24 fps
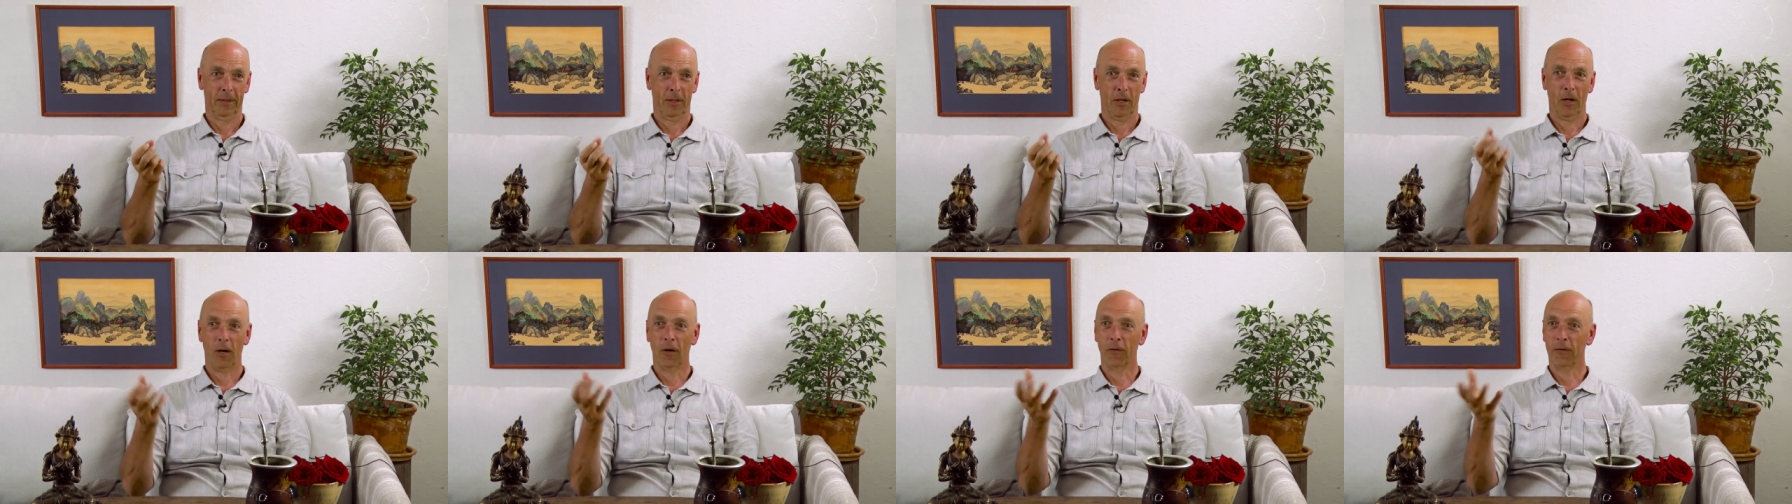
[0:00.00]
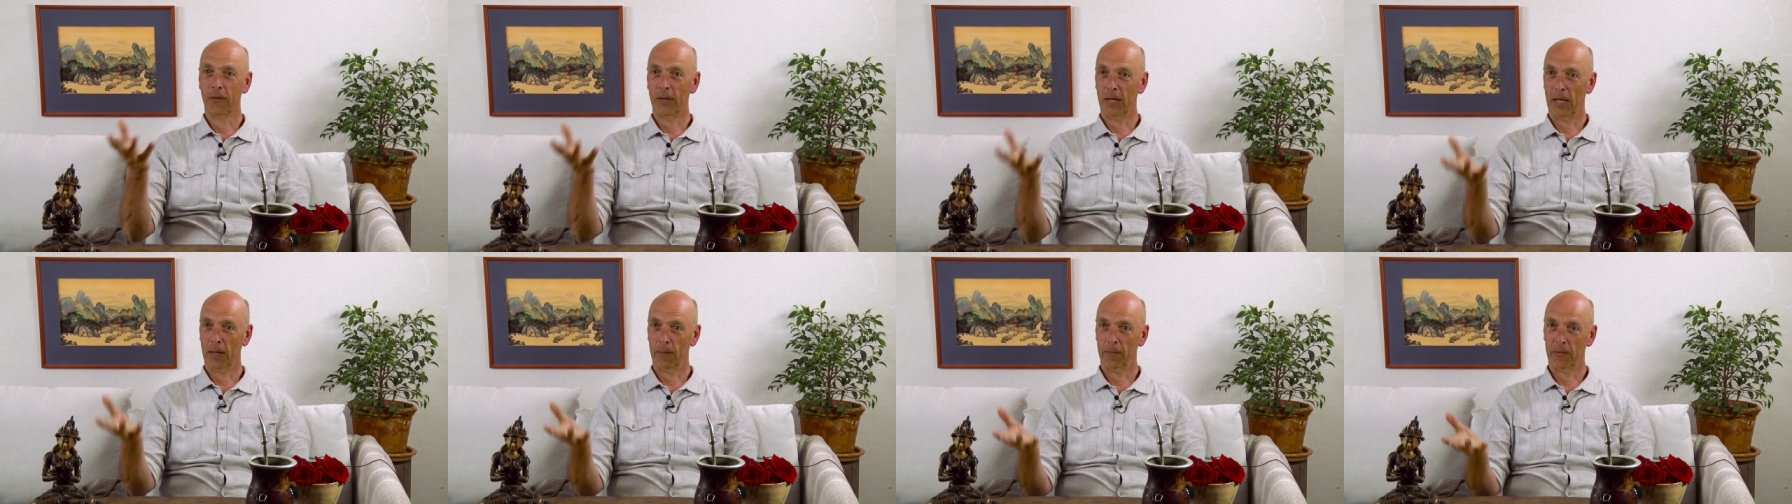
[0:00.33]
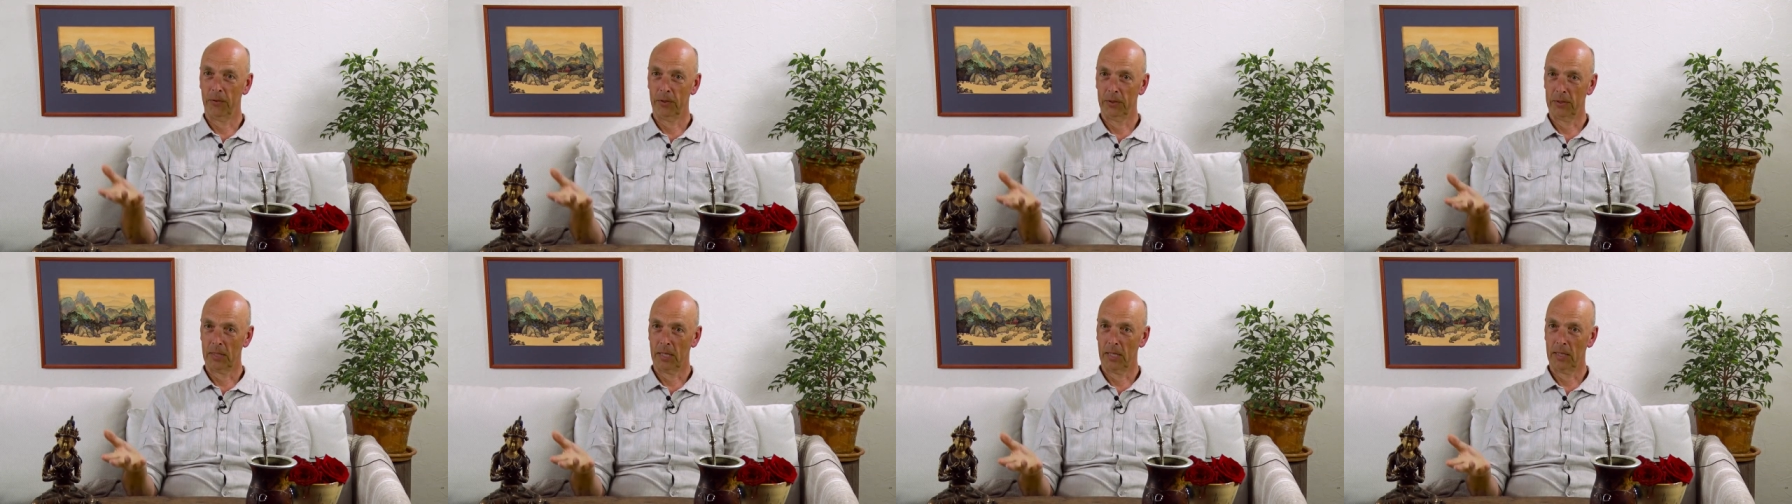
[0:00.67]

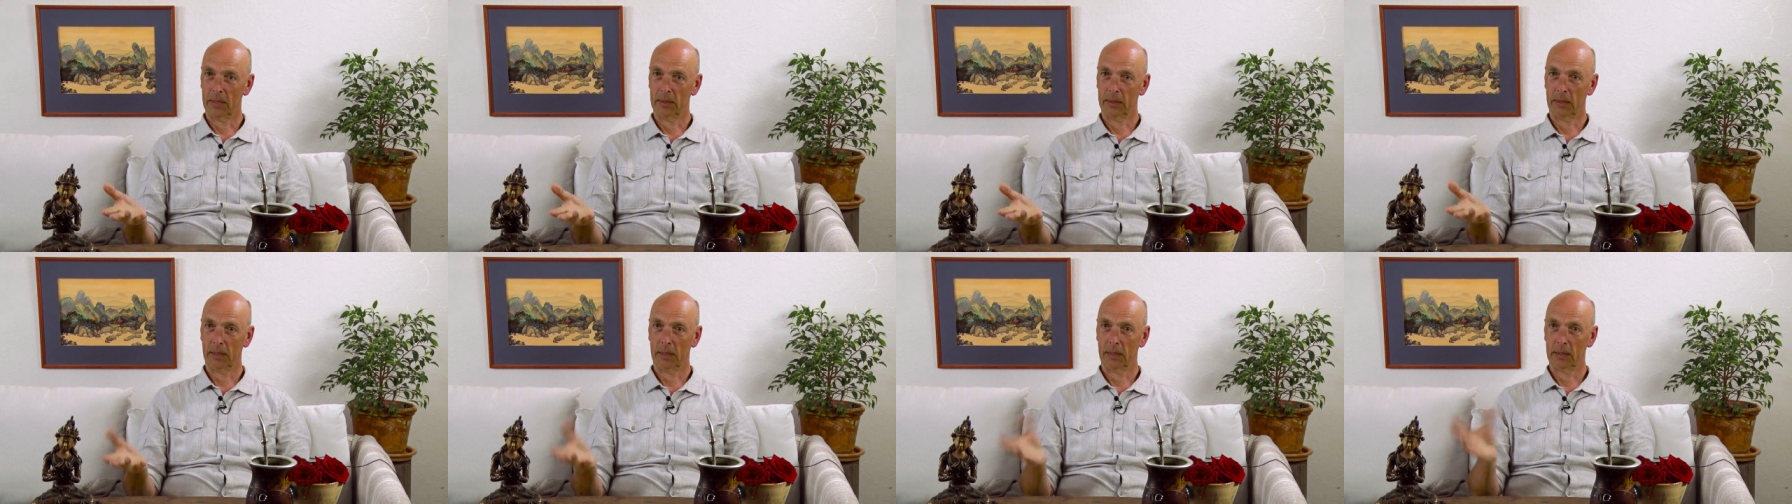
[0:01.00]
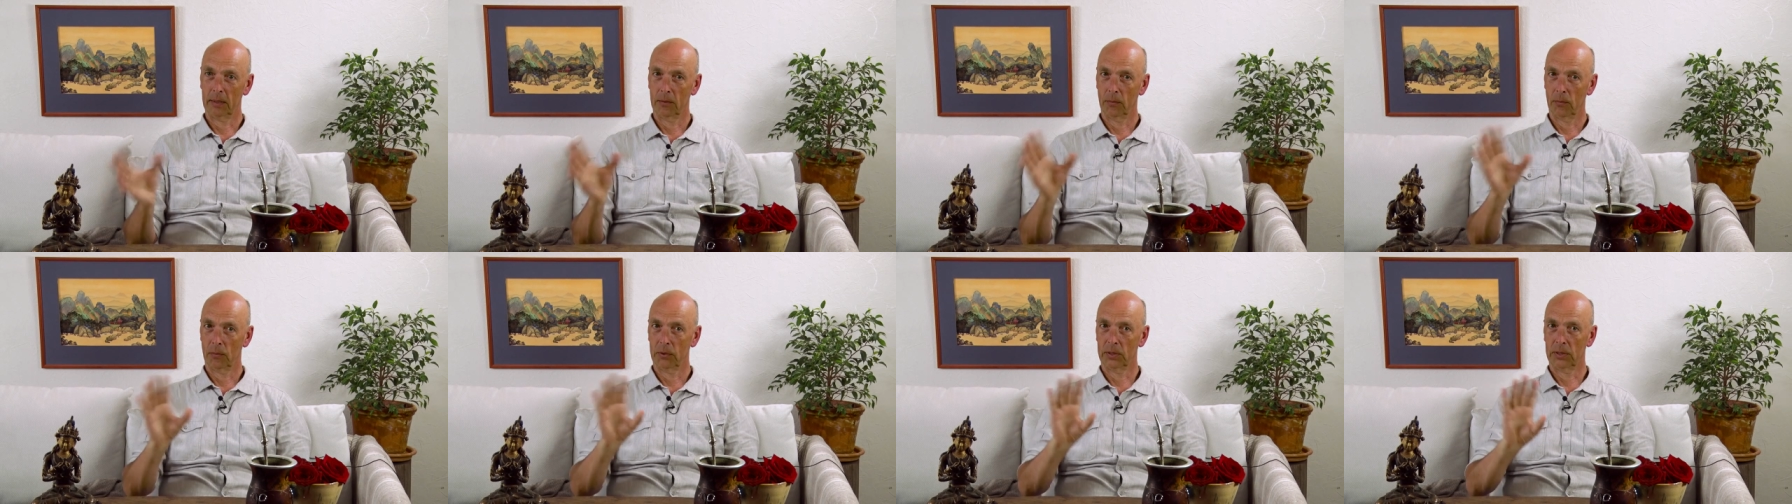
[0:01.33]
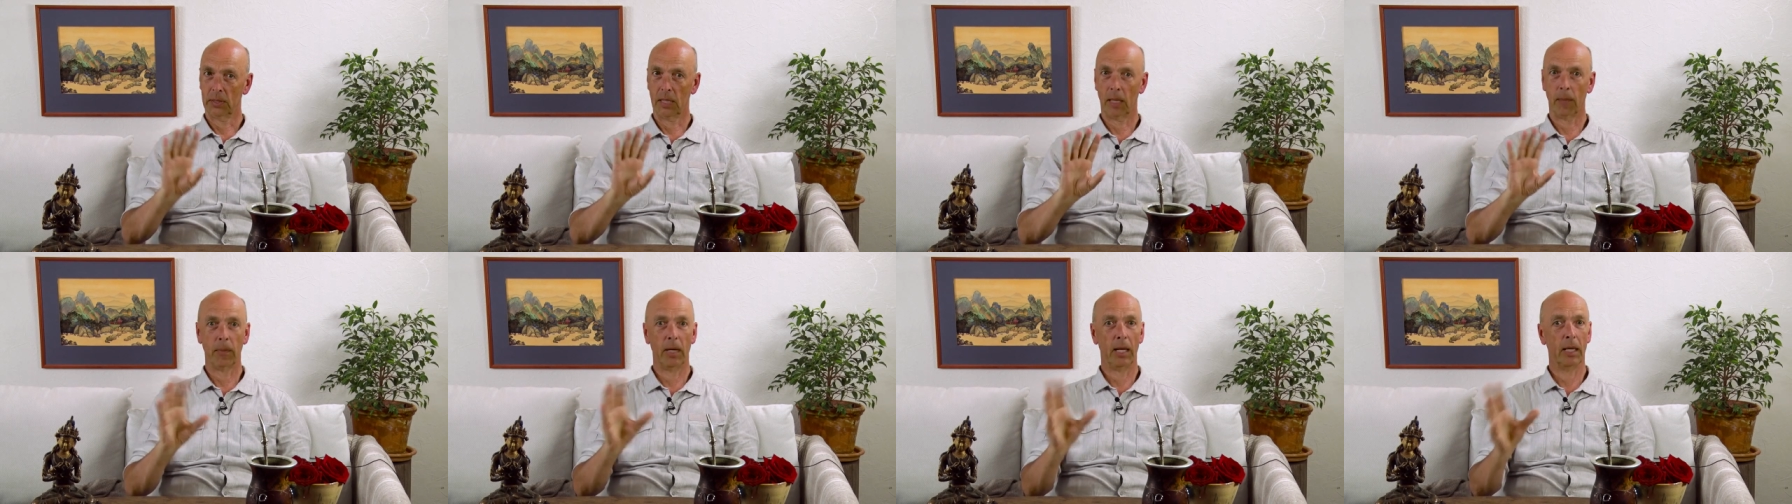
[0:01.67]
overemphasizing
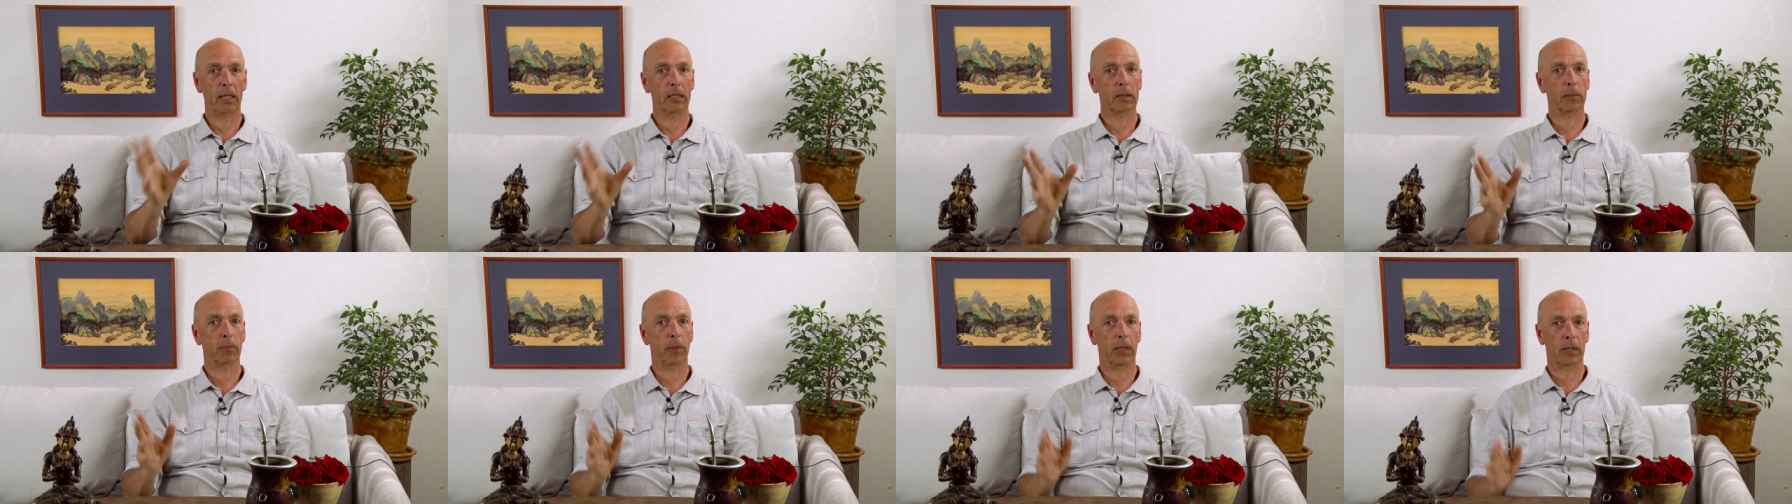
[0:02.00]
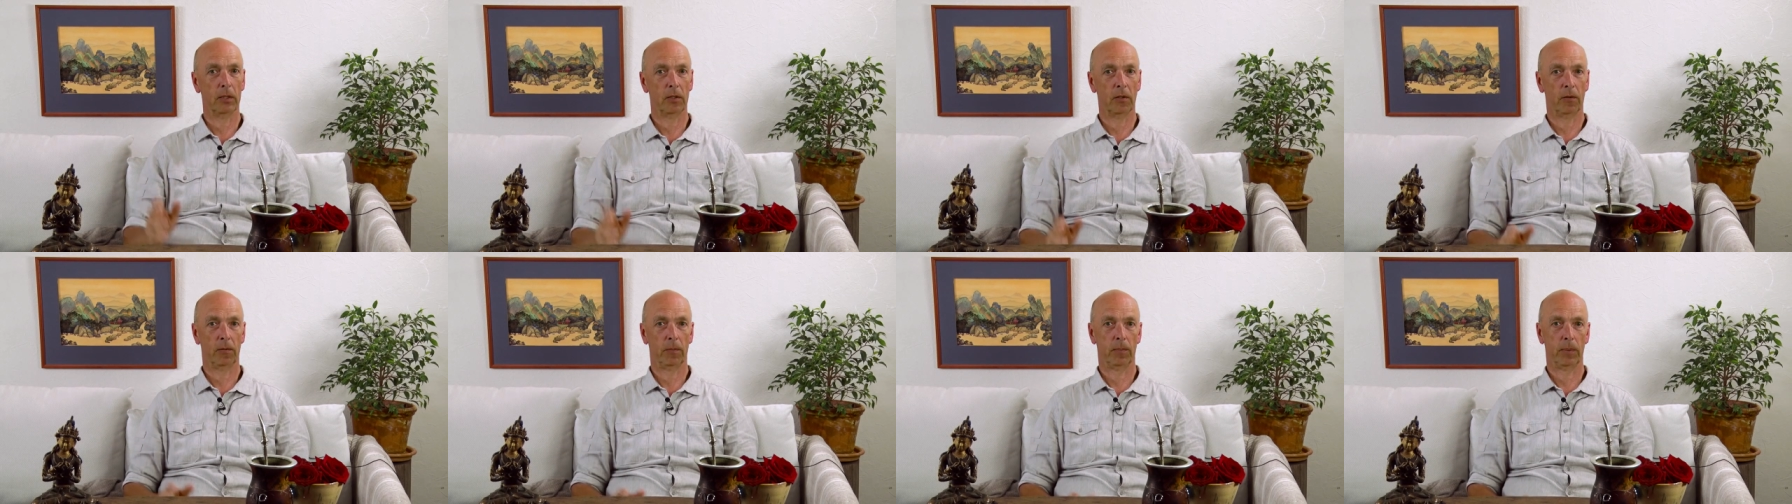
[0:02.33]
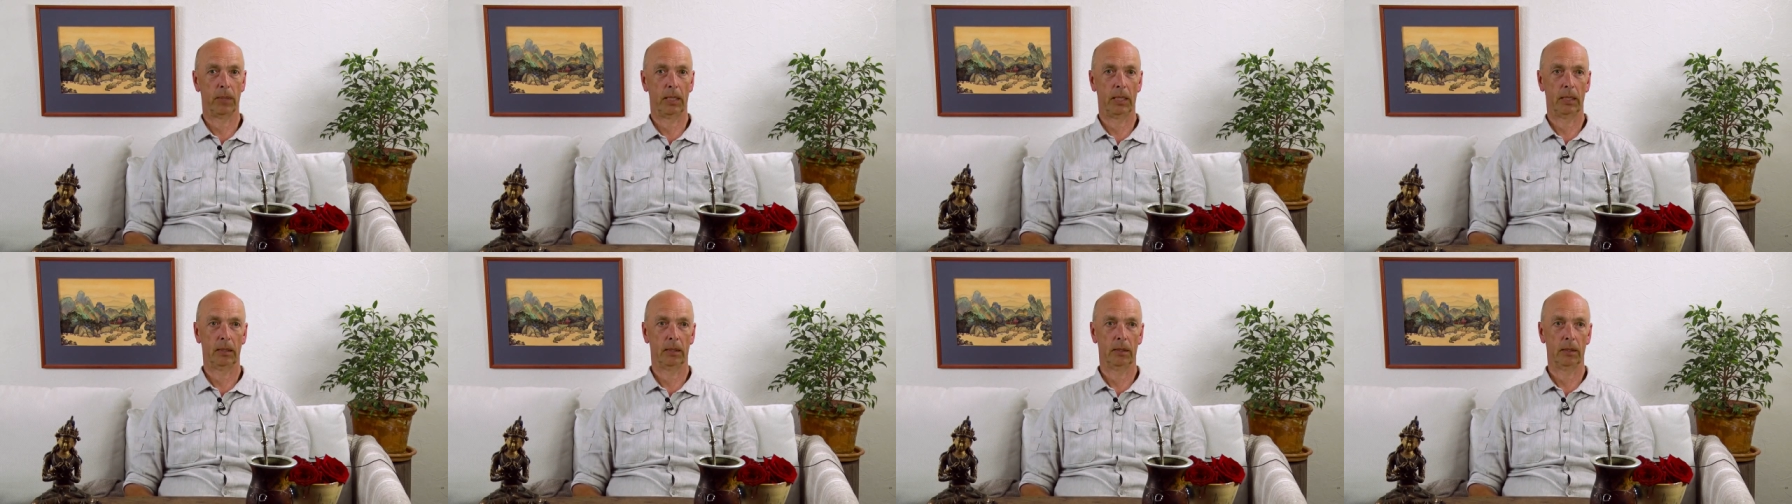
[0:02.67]
some aspect of
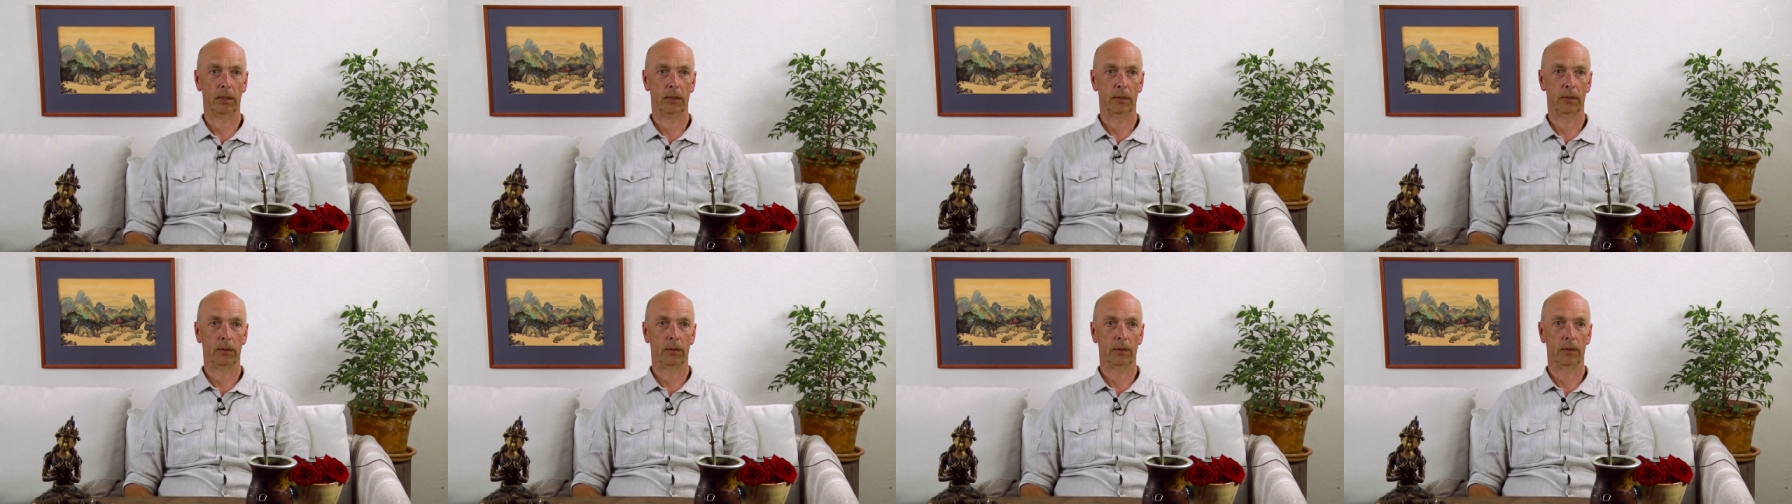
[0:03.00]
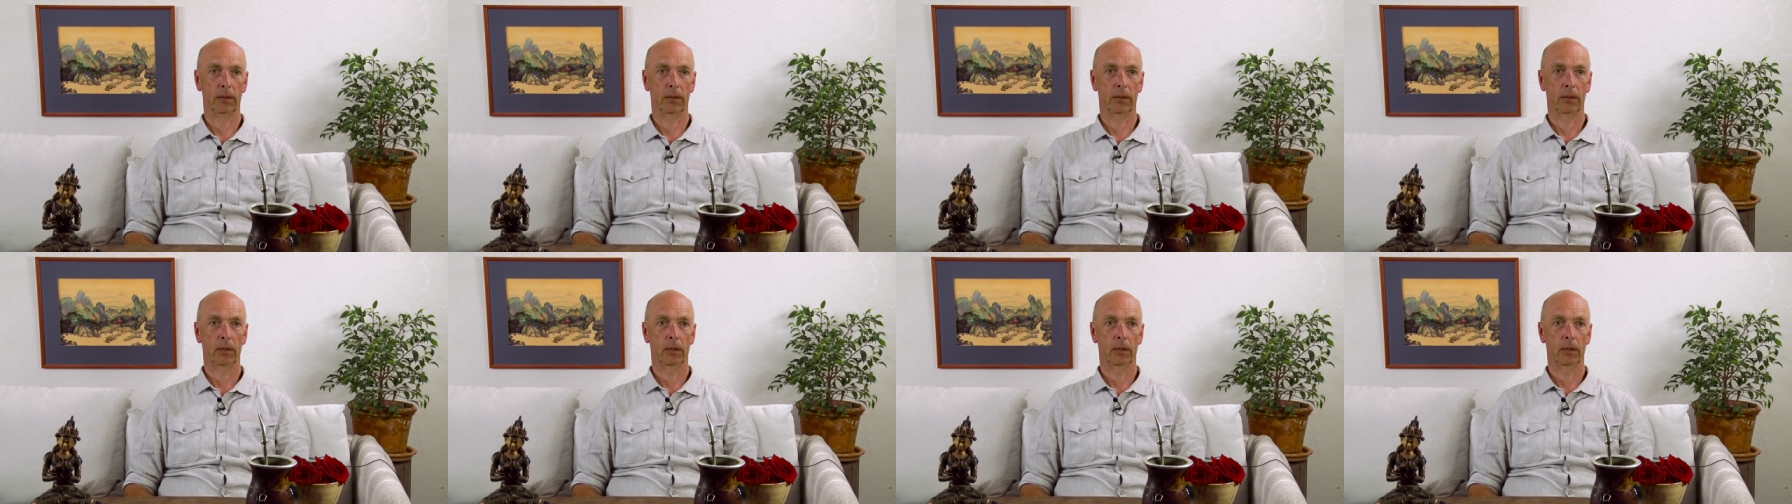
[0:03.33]
practice,